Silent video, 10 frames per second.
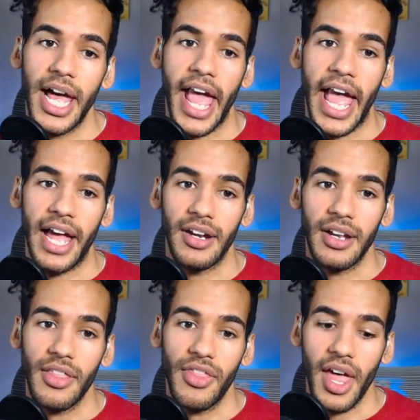
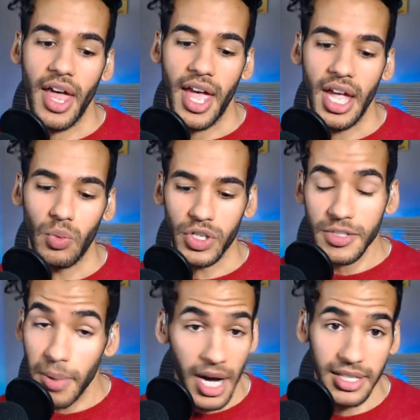and they
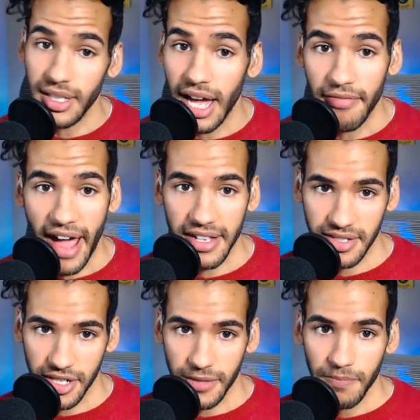respond a lot
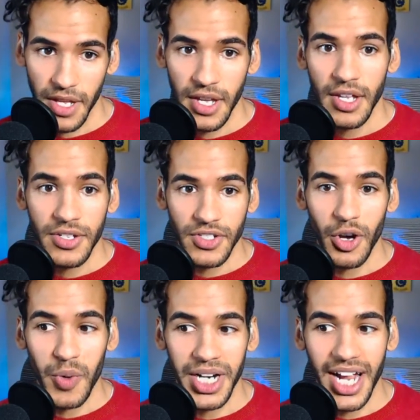faster.
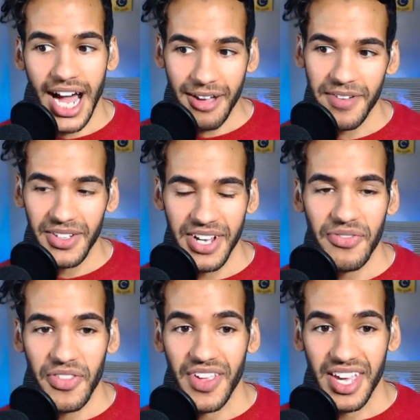So when I found out
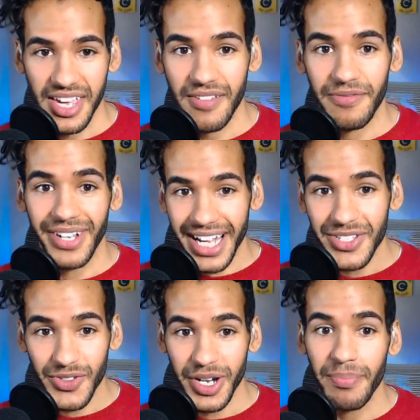that the Eve light
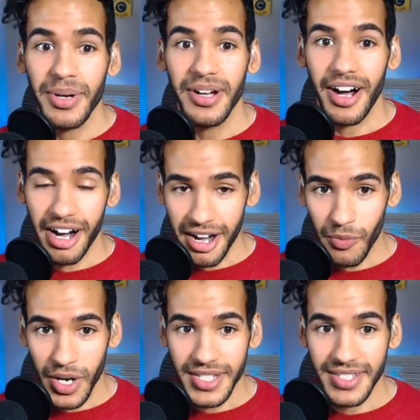strip
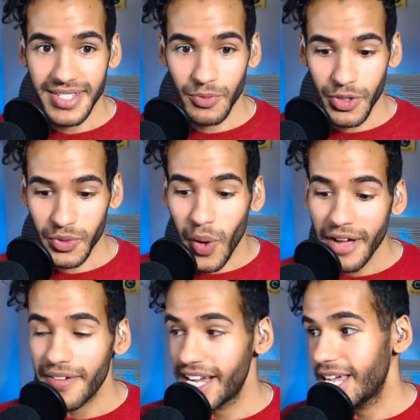was
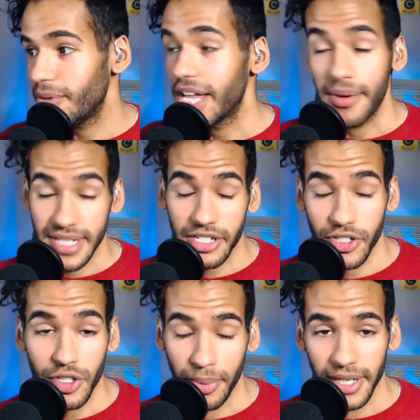Wi-Fi enabled, I was actually
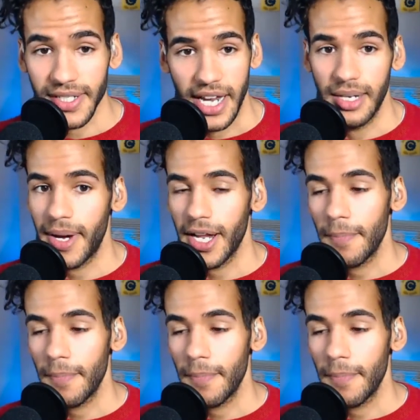super excited about it.